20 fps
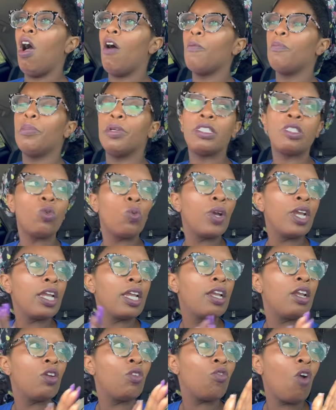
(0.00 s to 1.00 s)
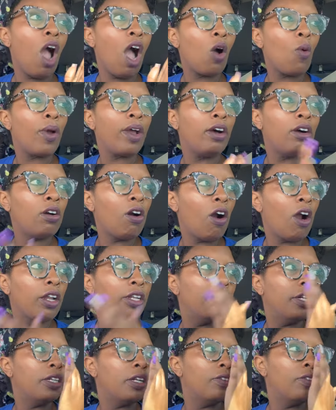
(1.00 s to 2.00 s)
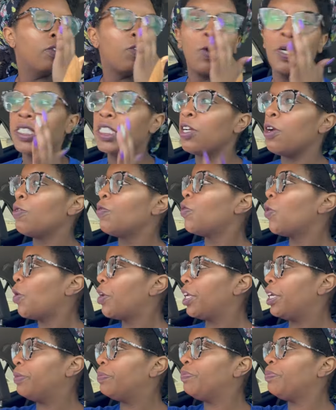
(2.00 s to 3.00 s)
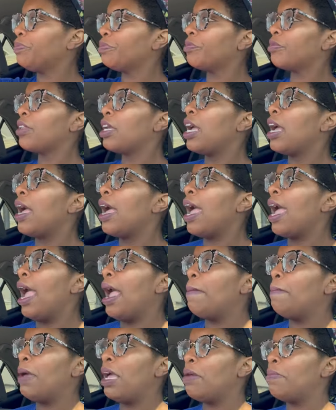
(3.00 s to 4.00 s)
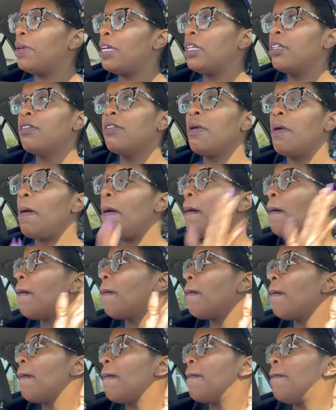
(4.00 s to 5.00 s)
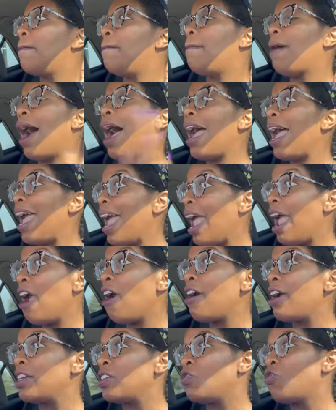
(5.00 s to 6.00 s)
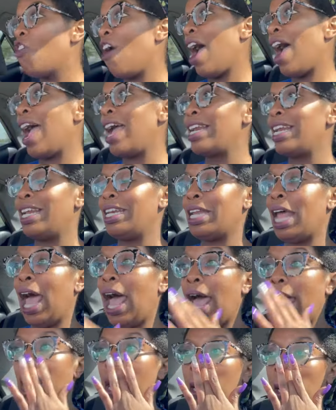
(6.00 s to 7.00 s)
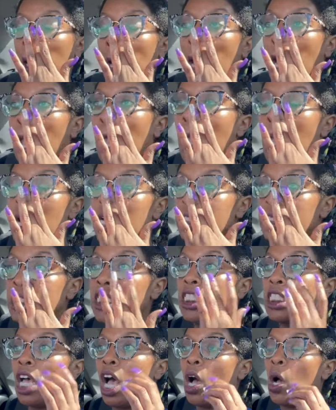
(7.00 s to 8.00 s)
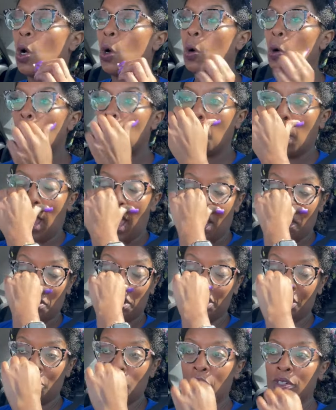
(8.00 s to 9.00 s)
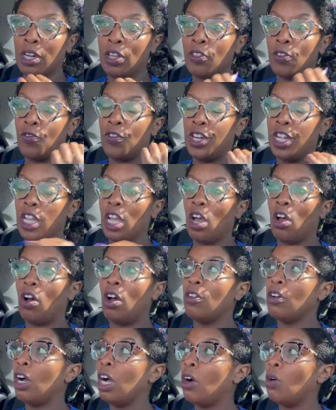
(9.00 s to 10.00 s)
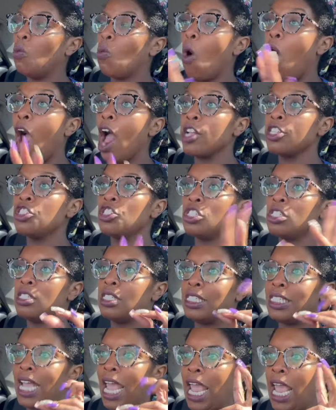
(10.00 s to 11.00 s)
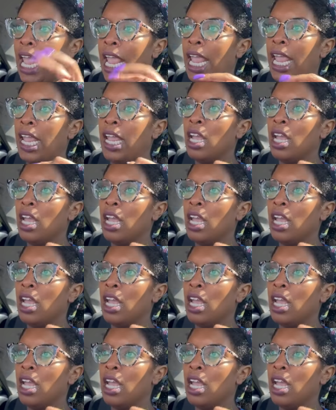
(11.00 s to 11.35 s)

between Rockwall Garland and, of course, here Forney. And, baby, my hair is fried and dyed. So I'm going to do another video, a wash day,